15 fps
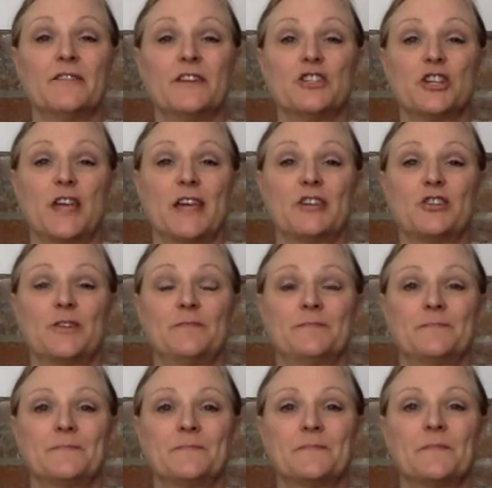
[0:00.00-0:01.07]
Education.
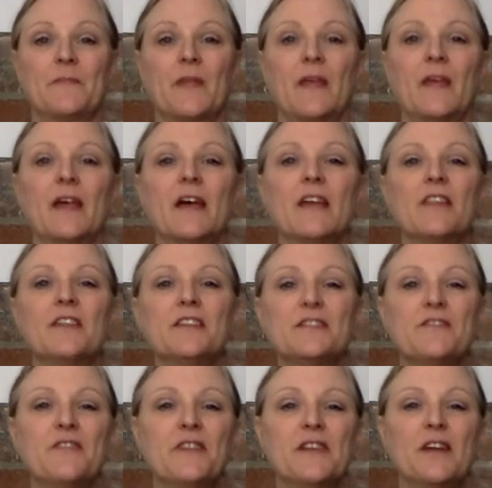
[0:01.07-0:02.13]
This
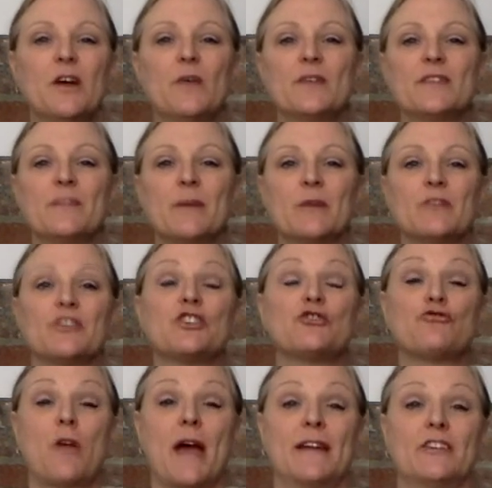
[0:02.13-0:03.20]
video is about
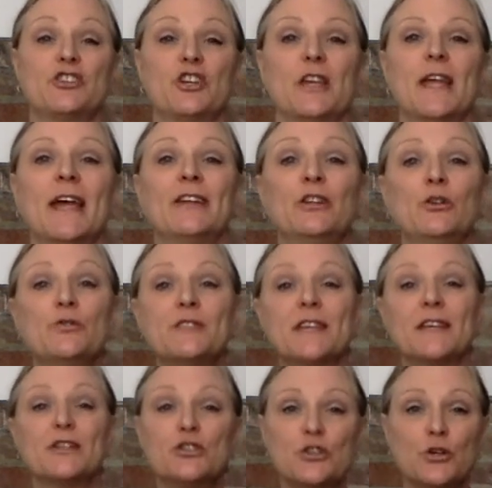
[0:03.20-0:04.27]
strategy and
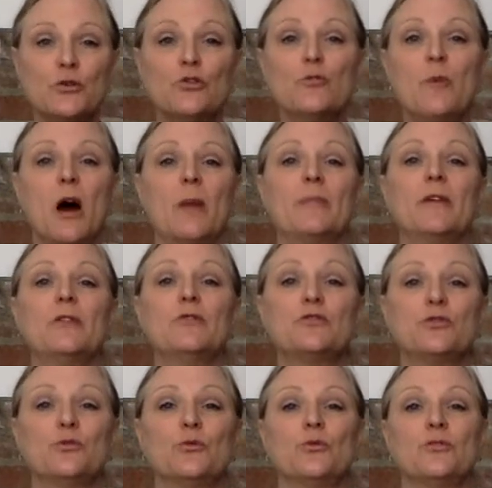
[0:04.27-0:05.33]
using two popular
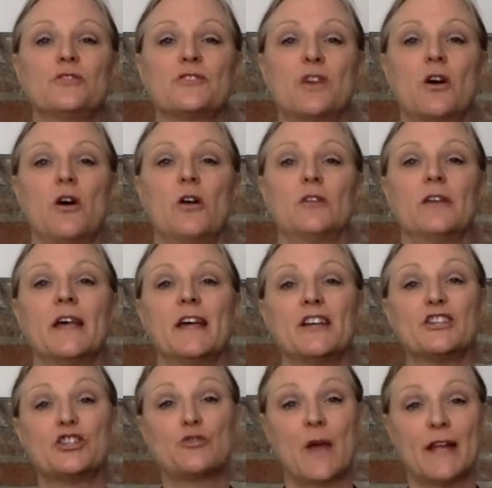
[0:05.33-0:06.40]
tools called
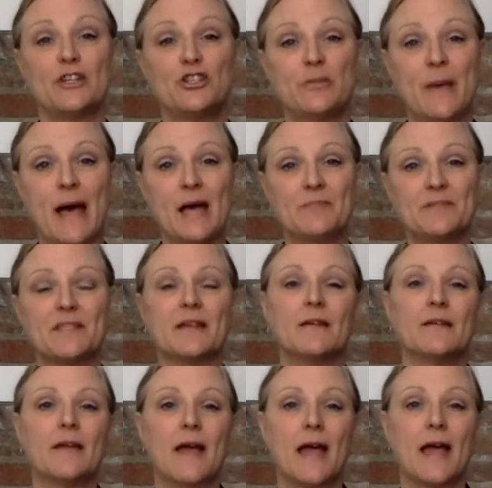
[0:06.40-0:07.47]
strategy maps
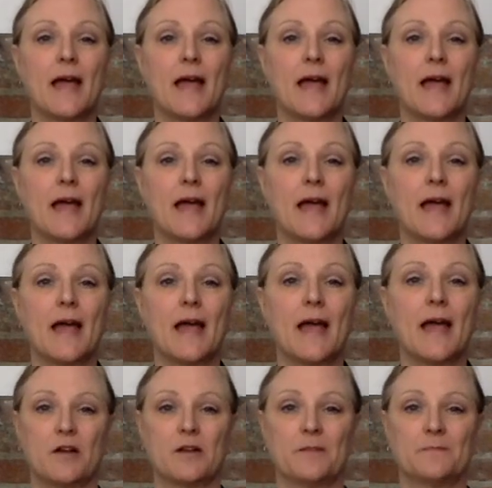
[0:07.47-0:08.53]
and balanced scorecard.